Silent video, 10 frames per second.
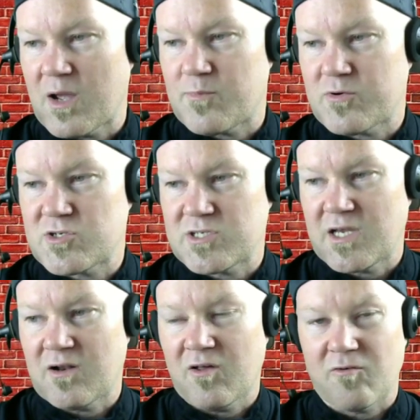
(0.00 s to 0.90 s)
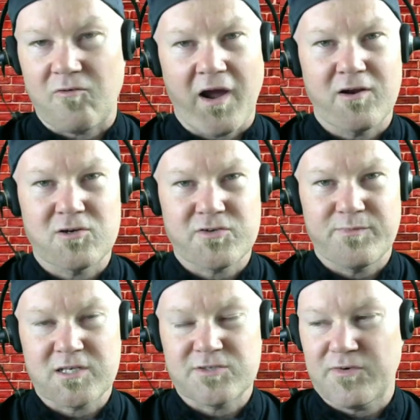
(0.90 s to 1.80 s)
I appreciate all the writers from
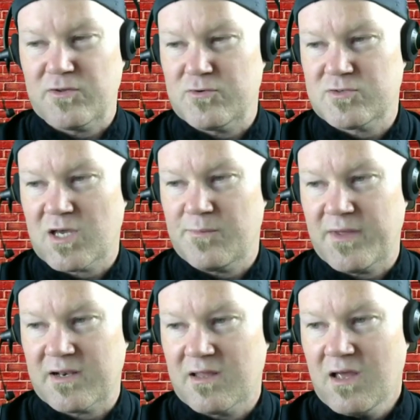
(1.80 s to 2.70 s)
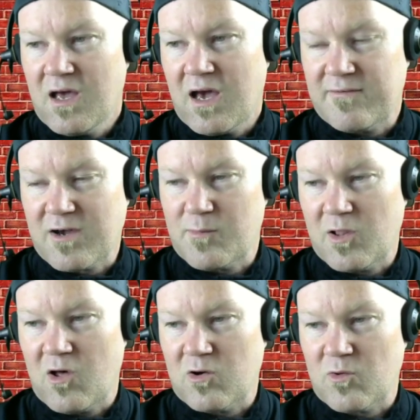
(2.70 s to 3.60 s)
XFL News Hub that have come
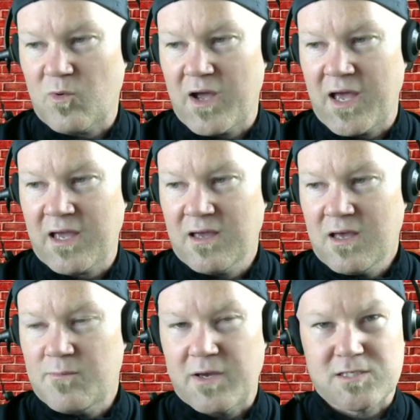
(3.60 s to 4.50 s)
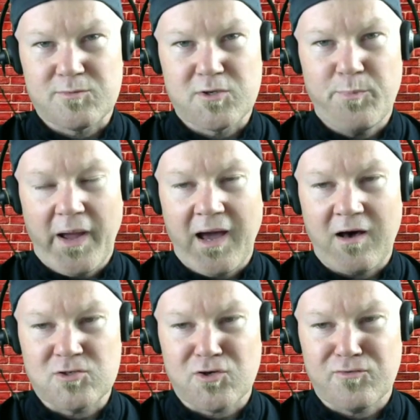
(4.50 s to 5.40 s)
along the way. Made some good
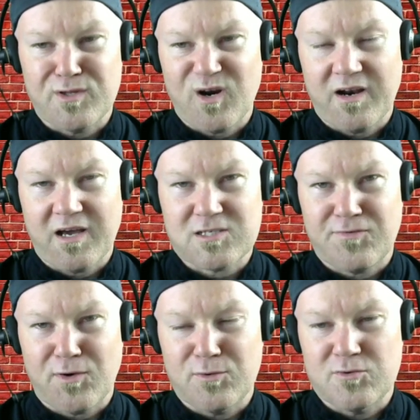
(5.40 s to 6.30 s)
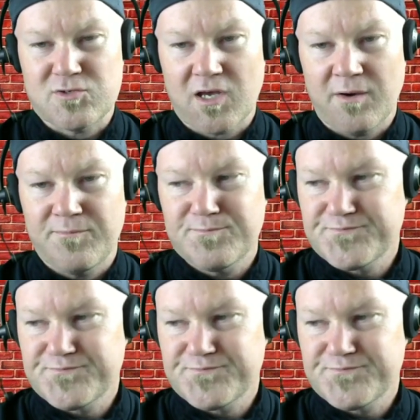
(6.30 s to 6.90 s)
pals over there at XFL News Hub.